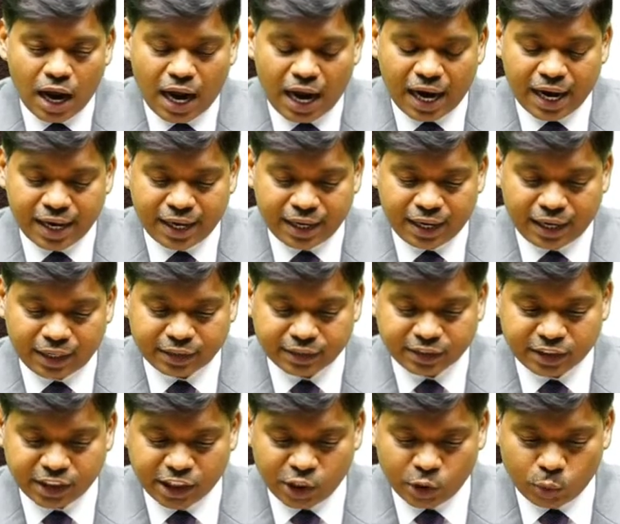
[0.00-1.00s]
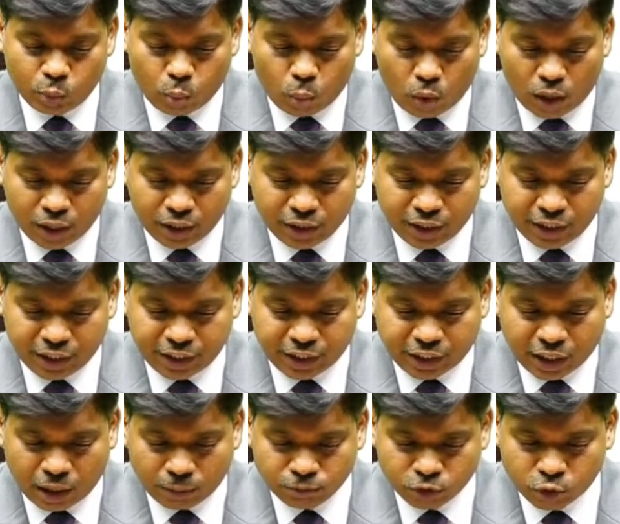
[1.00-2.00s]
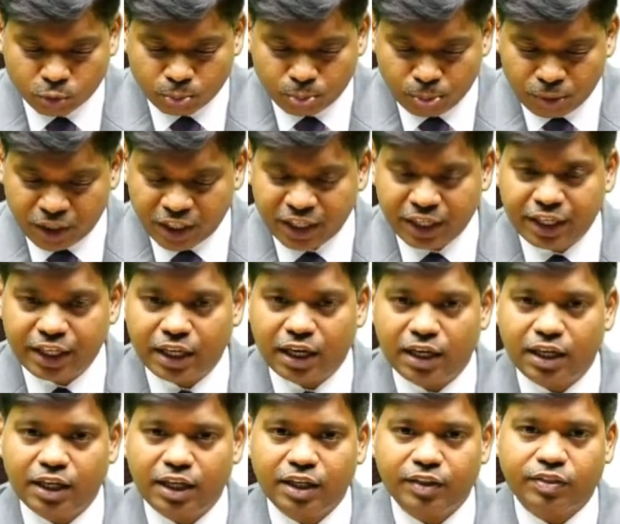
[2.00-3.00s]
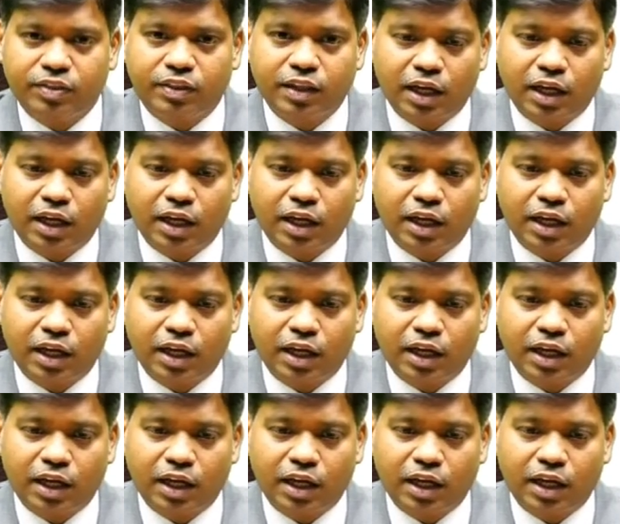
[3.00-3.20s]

and at C1 it comes medially